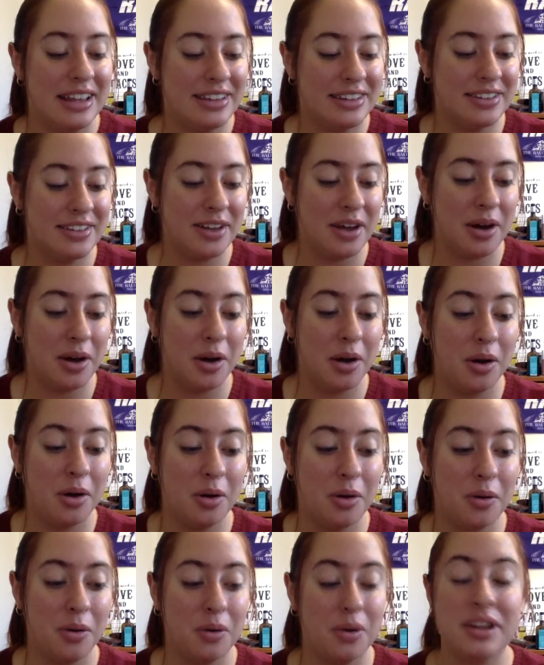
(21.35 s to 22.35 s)

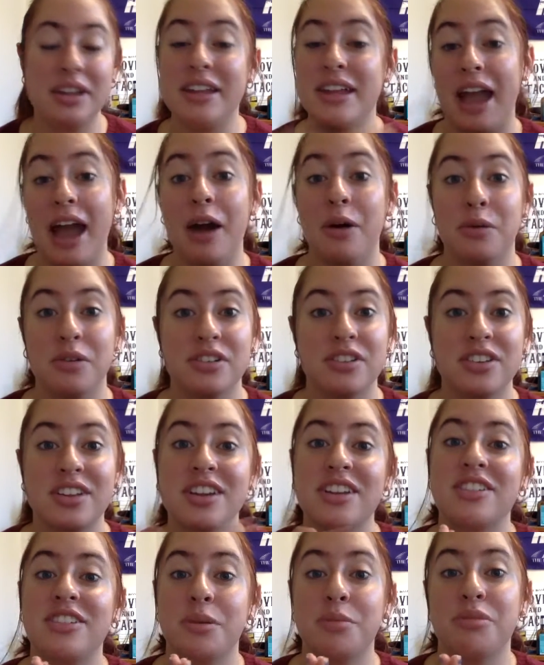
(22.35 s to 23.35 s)
So yeah, we're just
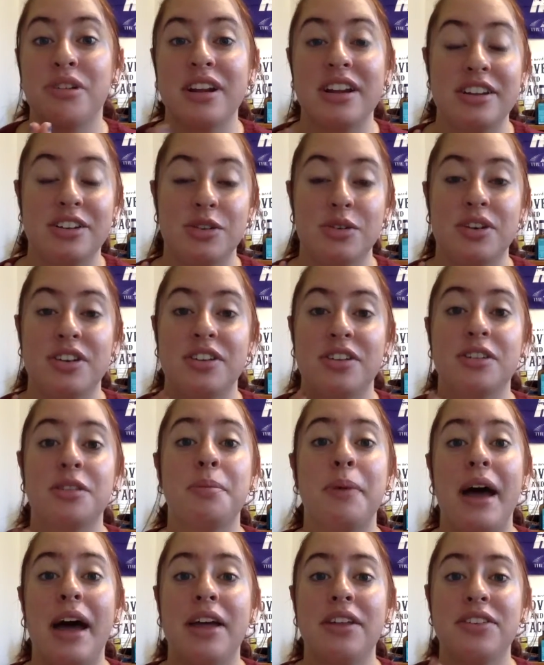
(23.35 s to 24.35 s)
gonna jump right into it. So the
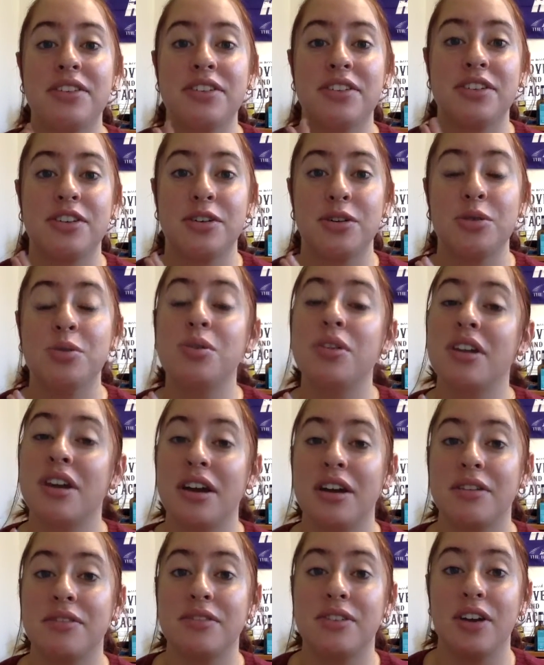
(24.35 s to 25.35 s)
past two that I
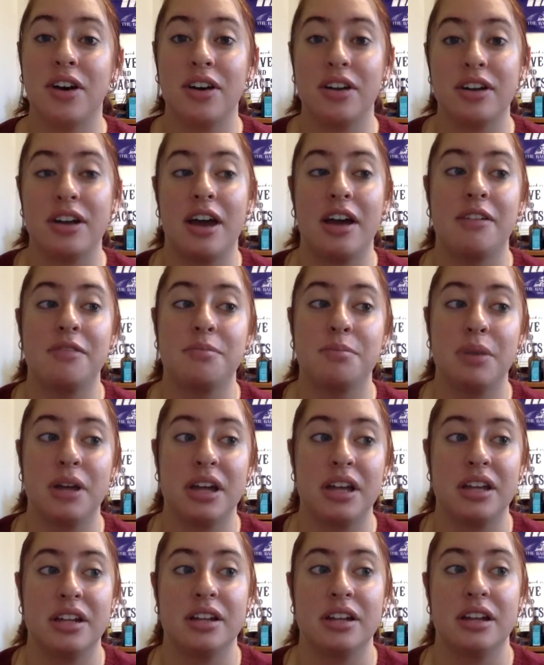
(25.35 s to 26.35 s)
have done have
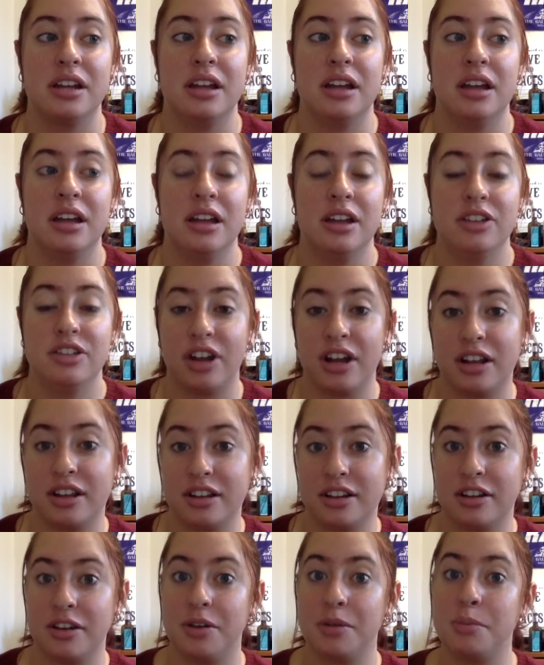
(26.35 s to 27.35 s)
been
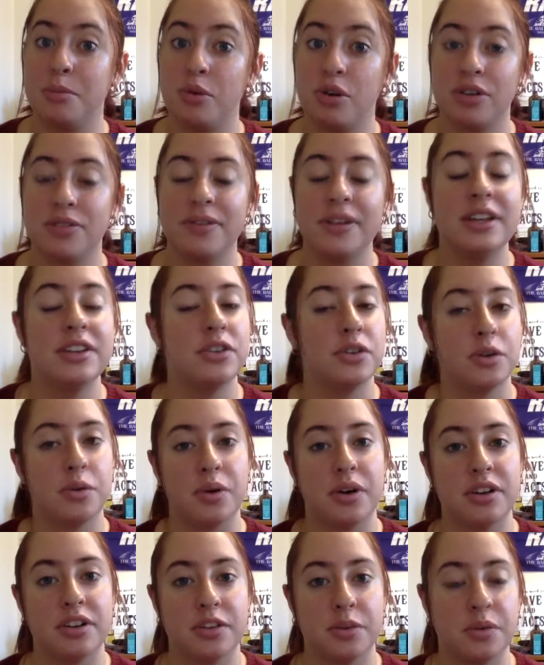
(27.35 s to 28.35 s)
Jaclyn Hill Morphe, so I
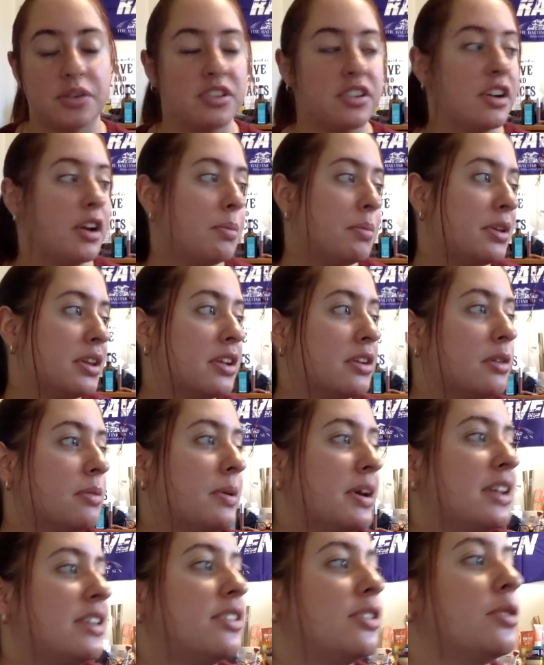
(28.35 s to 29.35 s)
want to switch it up a little
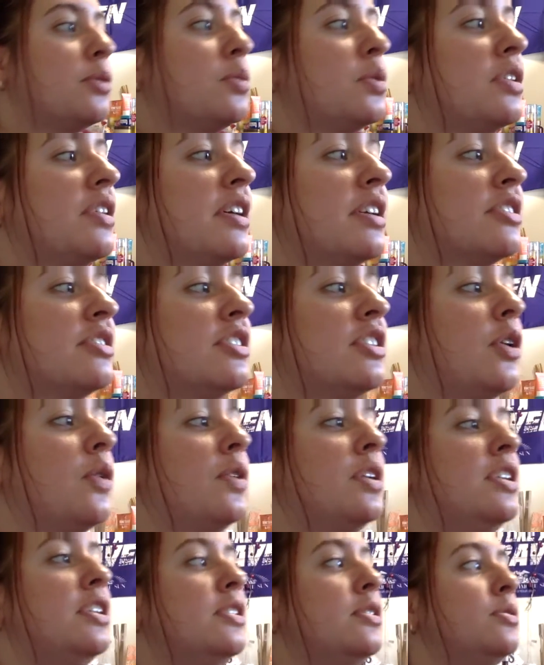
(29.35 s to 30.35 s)
bit. So we're actually
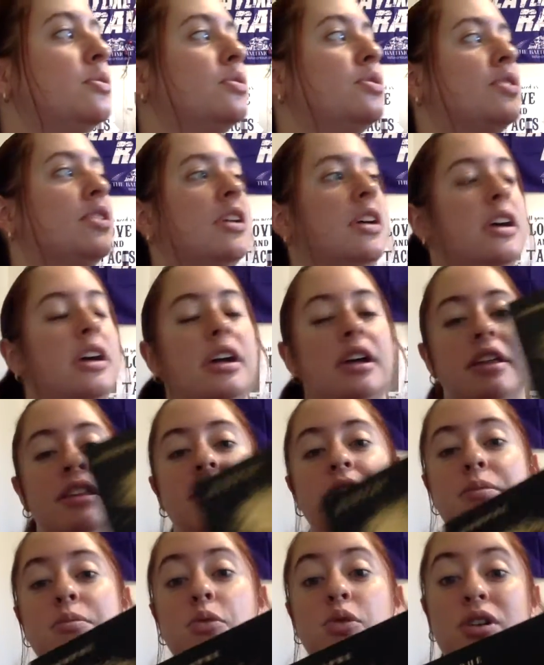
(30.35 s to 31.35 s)
going to use
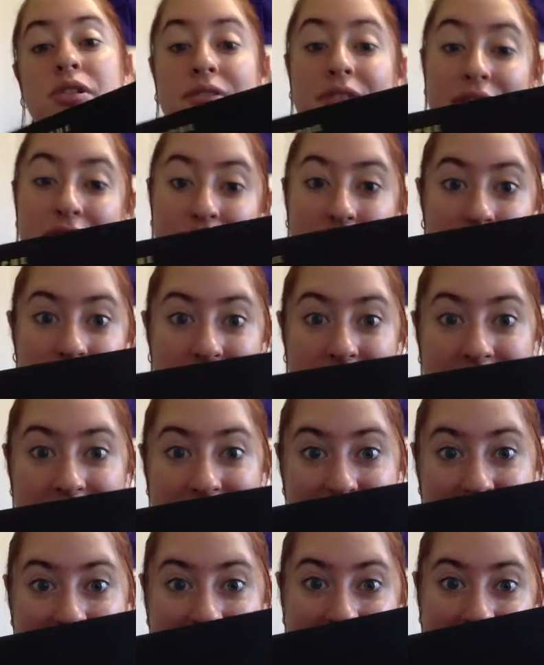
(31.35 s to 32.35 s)
the Morphe
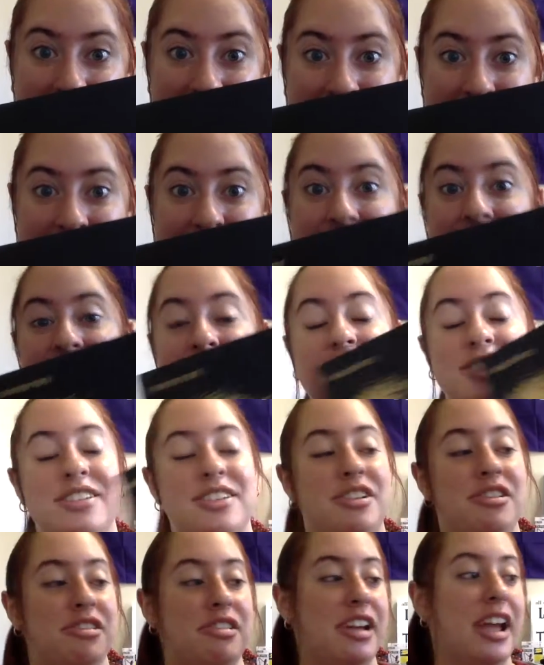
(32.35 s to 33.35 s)
39A Dare to
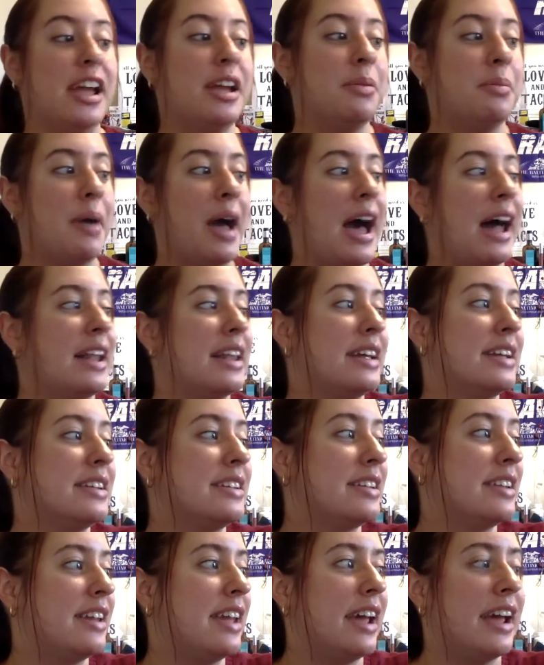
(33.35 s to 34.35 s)
Create palette
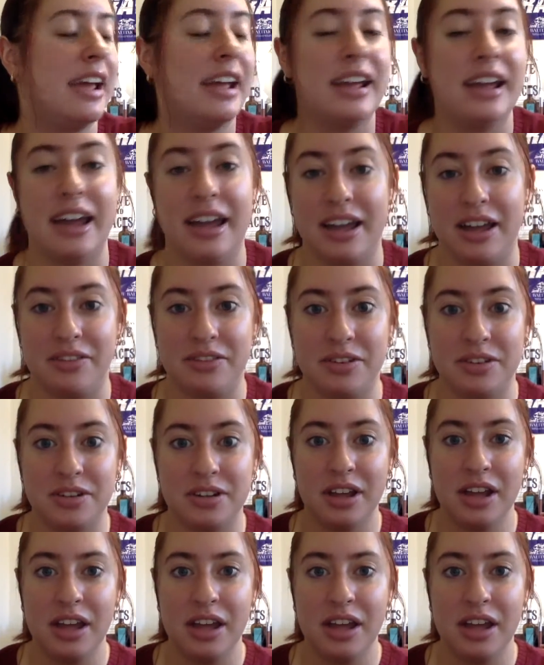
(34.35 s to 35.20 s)
today. I haven't